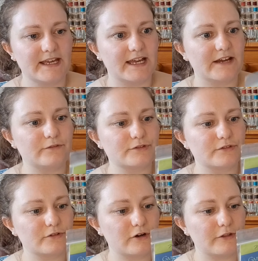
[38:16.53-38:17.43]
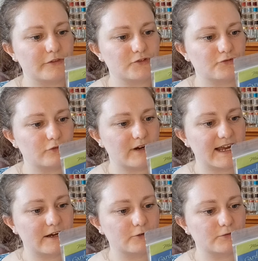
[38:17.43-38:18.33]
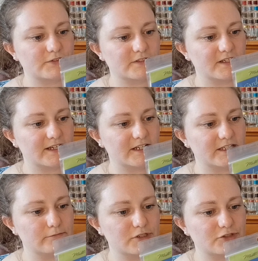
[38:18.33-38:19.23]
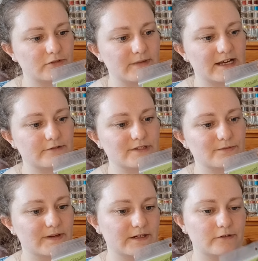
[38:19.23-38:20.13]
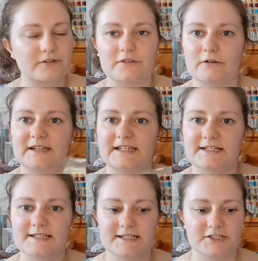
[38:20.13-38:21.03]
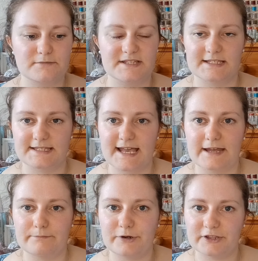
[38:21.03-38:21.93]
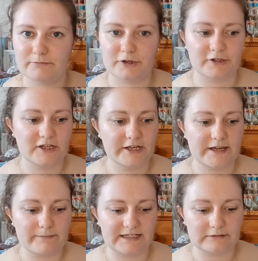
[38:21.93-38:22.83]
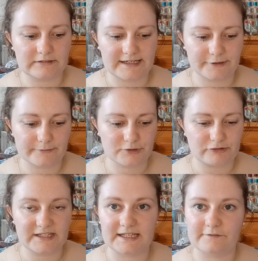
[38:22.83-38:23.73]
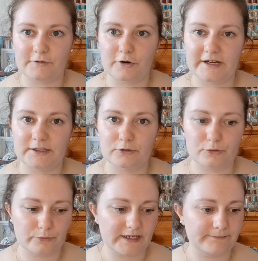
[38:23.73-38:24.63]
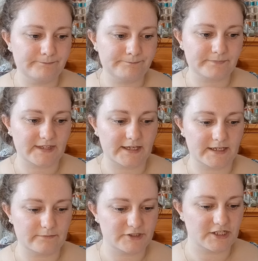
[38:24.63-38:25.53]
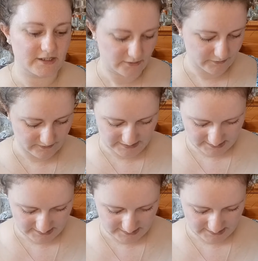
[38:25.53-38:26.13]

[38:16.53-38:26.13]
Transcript: I've also got the straw house and I think mushroom house as well. So I'd like to stitch them as a set and put them on my little light up tree that I've got in the hallway, um, which I think would be really